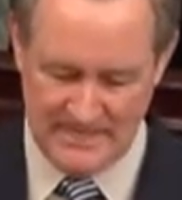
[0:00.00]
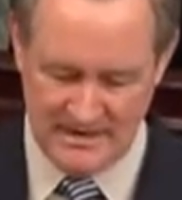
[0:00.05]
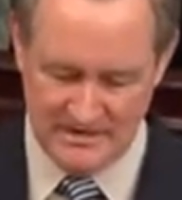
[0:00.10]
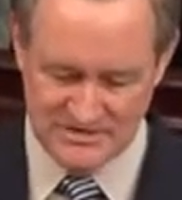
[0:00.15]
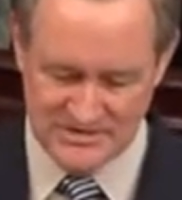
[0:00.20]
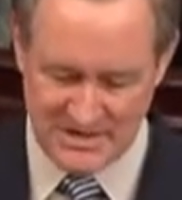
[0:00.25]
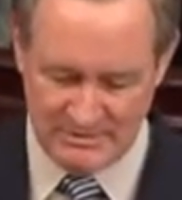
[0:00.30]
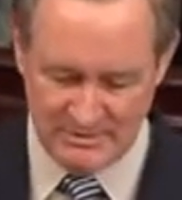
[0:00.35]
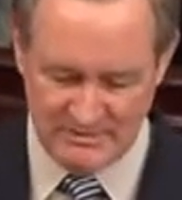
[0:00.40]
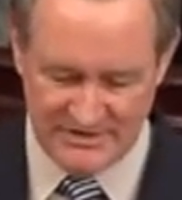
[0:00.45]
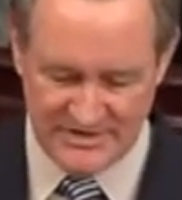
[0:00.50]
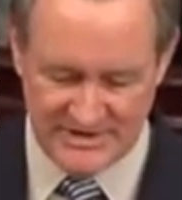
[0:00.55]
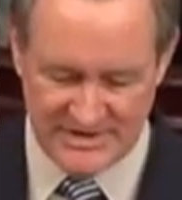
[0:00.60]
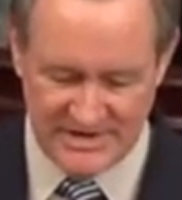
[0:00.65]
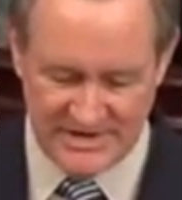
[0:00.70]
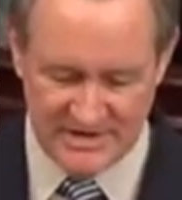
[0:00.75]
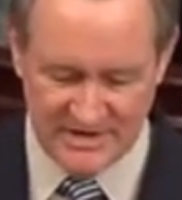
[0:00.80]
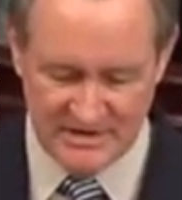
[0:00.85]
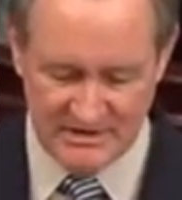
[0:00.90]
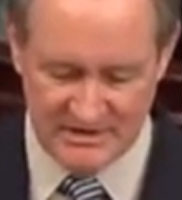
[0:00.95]
Some of the
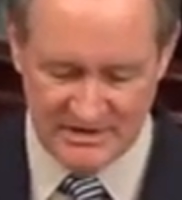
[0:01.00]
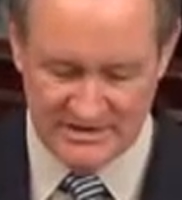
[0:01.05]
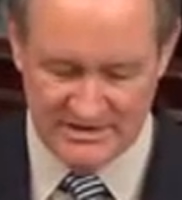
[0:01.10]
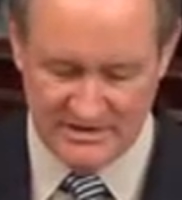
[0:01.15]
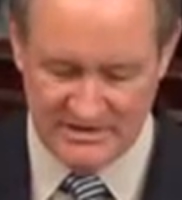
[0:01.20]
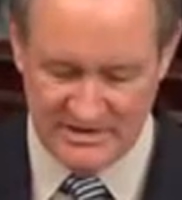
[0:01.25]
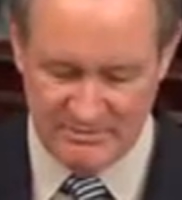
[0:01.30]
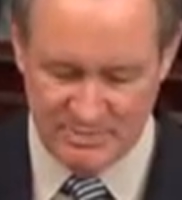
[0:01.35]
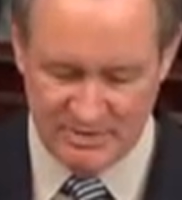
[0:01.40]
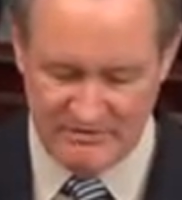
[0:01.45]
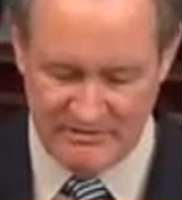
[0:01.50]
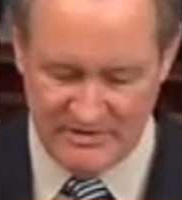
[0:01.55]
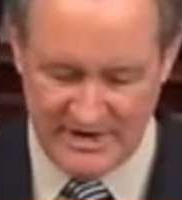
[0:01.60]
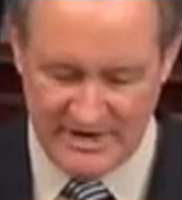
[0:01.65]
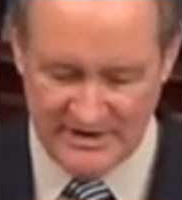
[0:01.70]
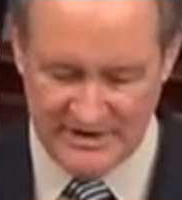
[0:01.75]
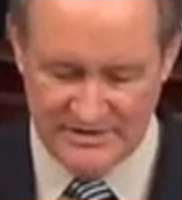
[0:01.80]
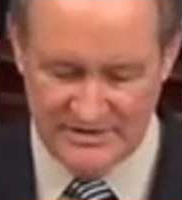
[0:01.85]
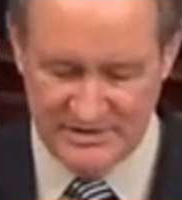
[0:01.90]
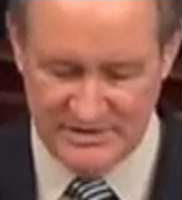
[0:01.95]
data collected and
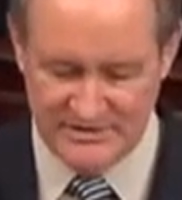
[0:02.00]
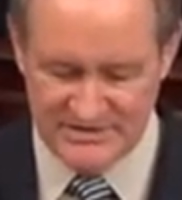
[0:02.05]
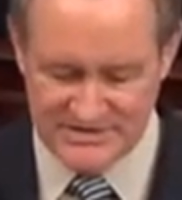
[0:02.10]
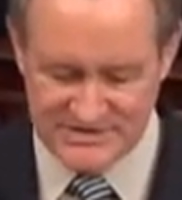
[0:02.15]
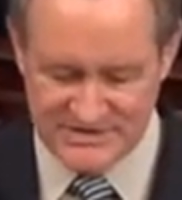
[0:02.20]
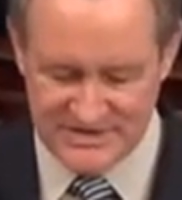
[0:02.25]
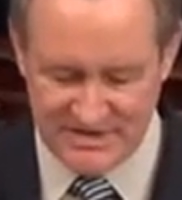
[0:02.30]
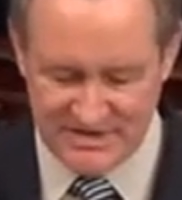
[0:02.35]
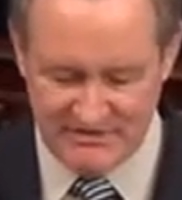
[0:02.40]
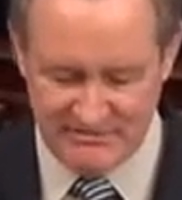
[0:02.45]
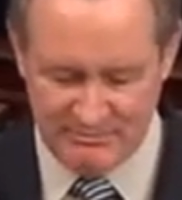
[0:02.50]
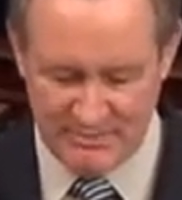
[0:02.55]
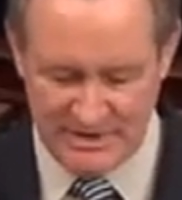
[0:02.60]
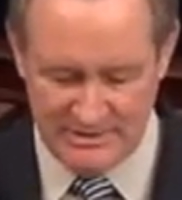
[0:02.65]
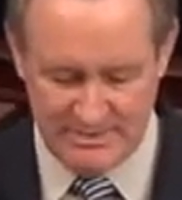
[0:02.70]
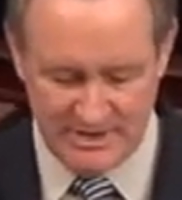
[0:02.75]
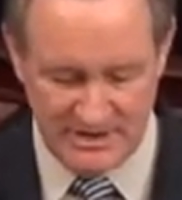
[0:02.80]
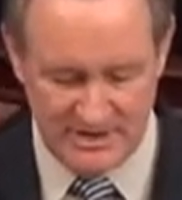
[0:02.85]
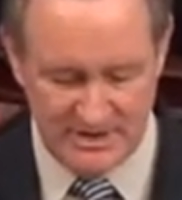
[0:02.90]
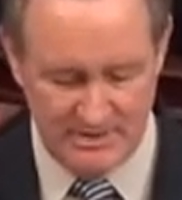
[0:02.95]
provided to the
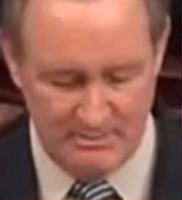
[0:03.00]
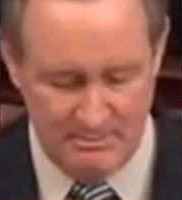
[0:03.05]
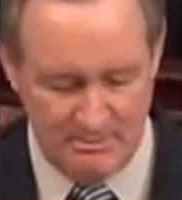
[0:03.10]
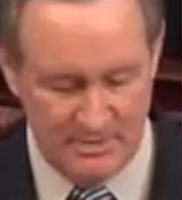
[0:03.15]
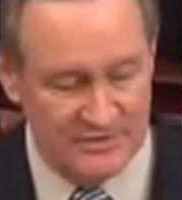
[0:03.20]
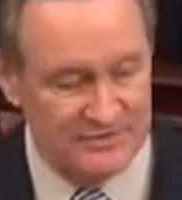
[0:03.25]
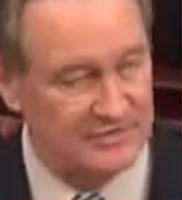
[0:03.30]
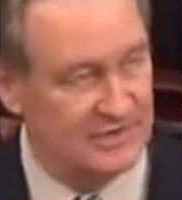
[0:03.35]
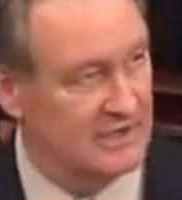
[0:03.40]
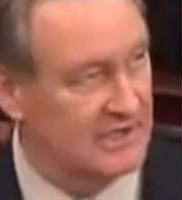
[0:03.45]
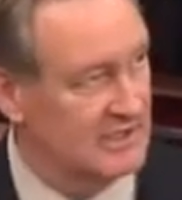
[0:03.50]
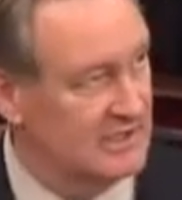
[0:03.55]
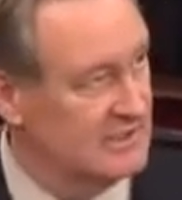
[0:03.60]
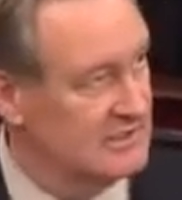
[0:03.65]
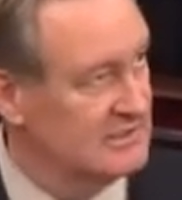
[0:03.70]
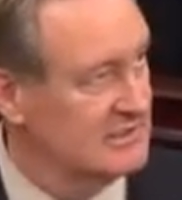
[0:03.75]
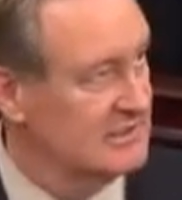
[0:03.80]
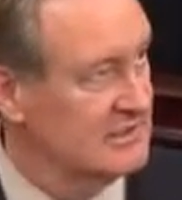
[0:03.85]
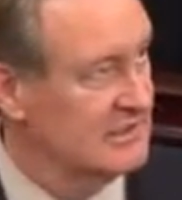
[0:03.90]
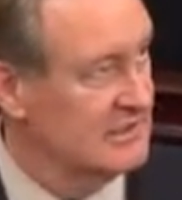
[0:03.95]
CFPB monthly
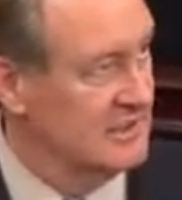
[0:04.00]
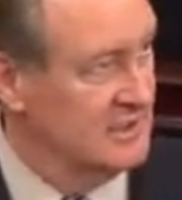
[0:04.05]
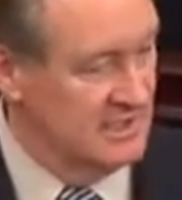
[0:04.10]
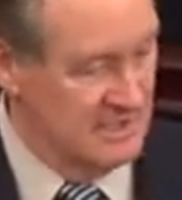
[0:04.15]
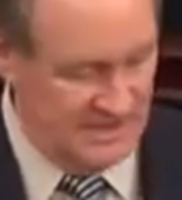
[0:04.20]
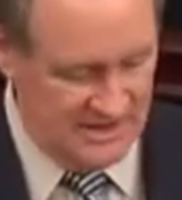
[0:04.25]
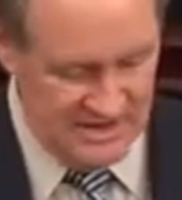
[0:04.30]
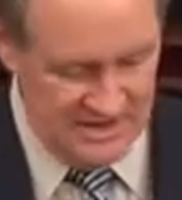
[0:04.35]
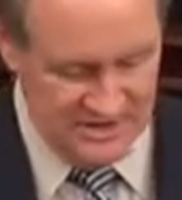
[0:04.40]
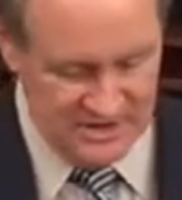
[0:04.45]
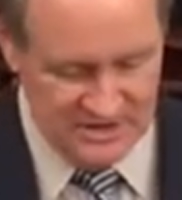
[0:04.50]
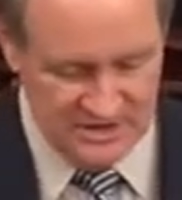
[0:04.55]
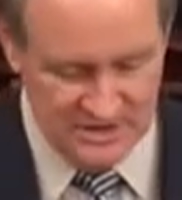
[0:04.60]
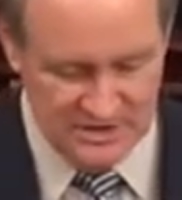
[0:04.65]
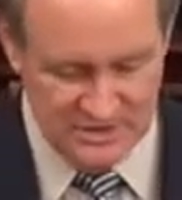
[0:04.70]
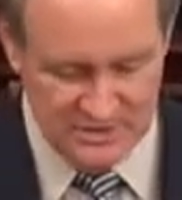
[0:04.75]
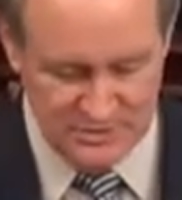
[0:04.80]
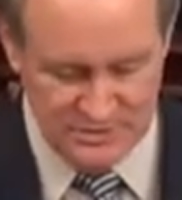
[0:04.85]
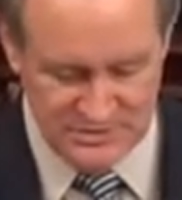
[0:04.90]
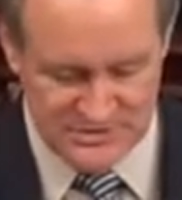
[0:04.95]

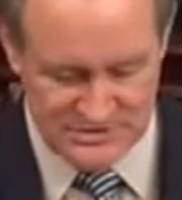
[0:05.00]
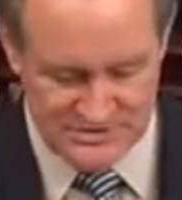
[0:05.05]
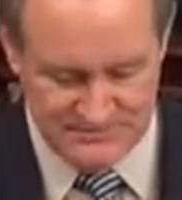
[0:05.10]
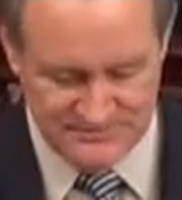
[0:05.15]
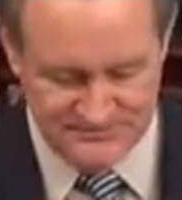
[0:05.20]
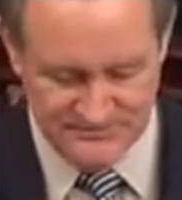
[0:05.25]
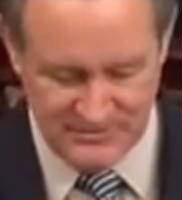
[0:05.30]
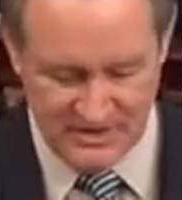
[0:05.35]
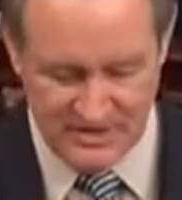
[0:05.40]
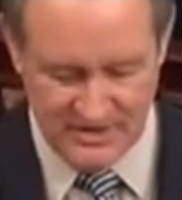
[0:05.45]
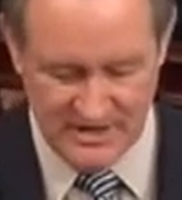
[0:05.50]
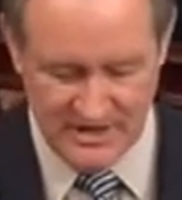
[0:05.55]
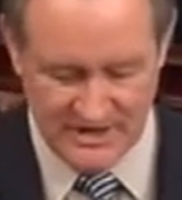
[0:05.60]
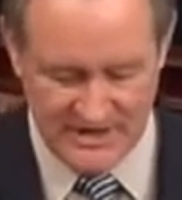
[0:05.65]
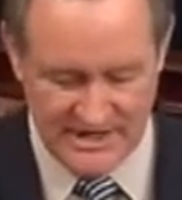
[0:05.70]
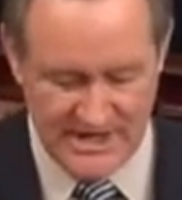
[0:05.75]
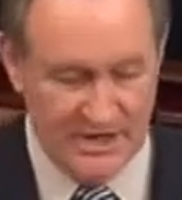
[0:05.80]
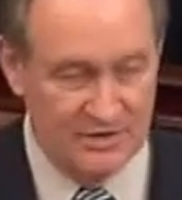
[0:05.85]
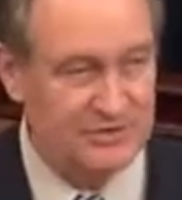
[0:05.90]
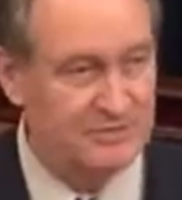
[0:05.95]
includes
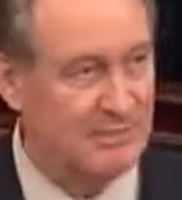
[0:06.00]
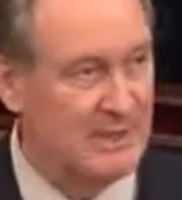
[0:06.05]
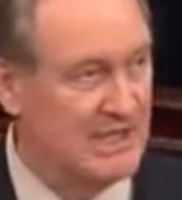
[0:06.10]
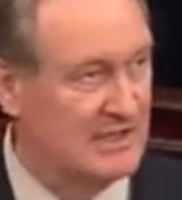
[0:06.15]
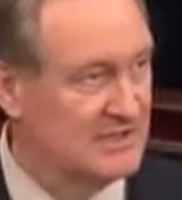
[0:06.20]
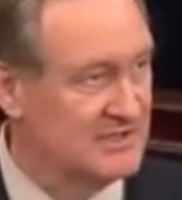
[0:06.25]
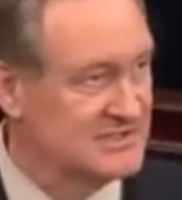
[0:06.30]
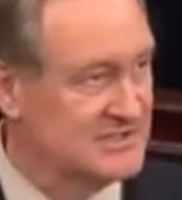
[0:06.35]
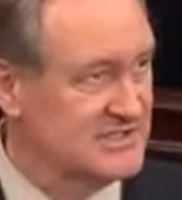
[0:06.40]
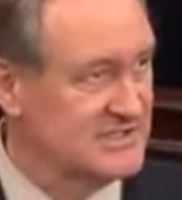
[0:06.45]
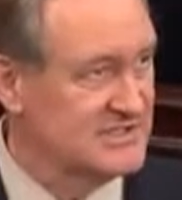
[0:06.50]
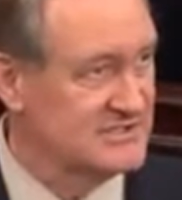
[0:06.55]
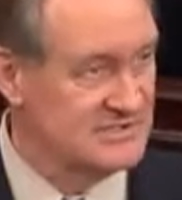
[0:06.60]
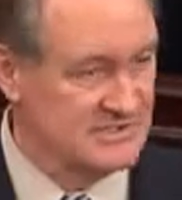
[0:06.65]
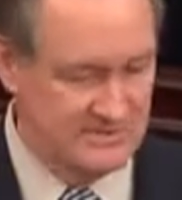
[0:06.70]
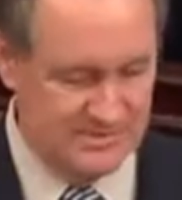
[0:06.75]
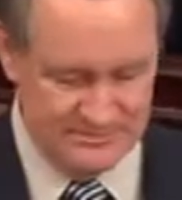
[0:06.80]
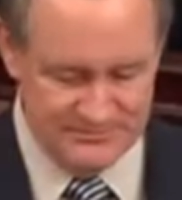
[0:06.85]
account balances,